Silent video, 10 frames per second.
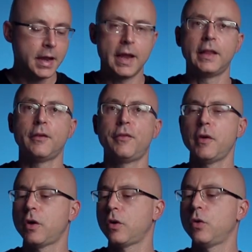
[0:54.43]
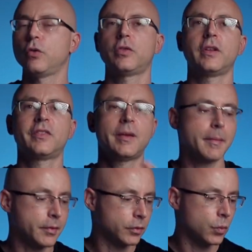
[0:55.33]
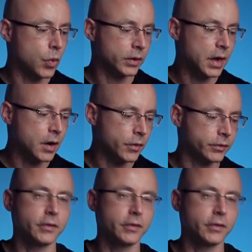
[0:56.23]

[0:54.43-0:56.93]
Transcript: and they're very close to the same amount of watt hours.